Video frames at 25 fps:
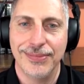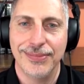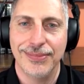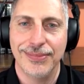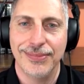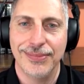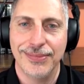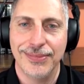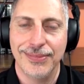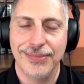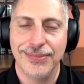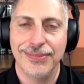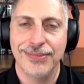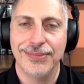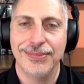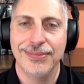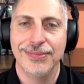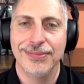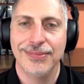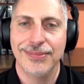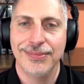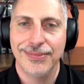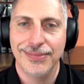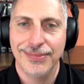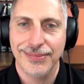
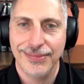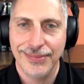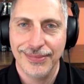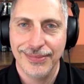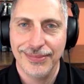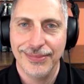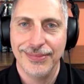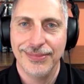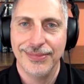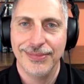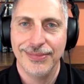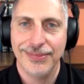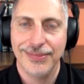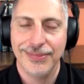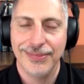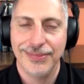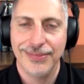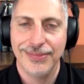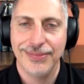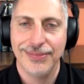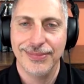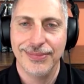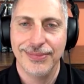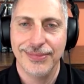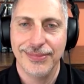
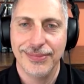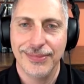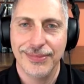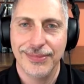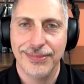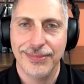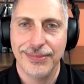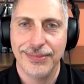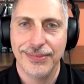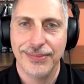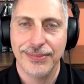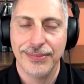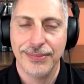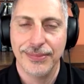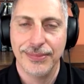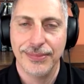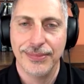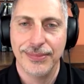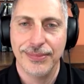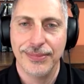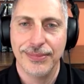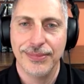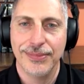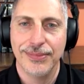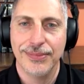
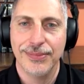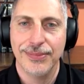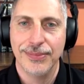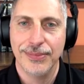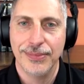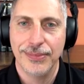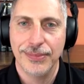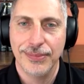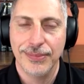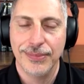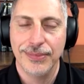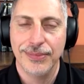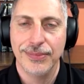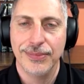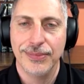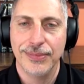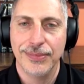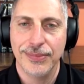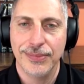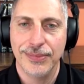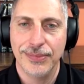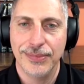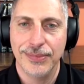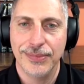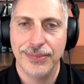
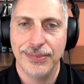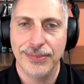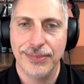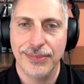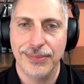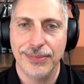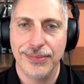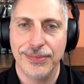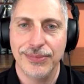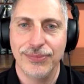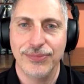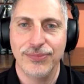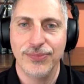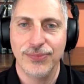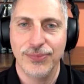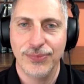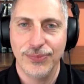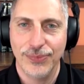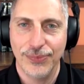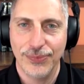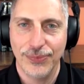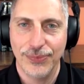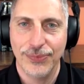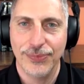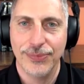
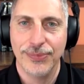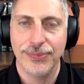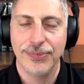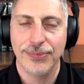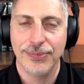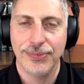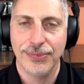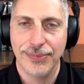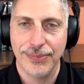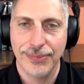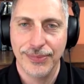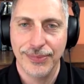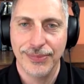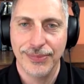(not speaking)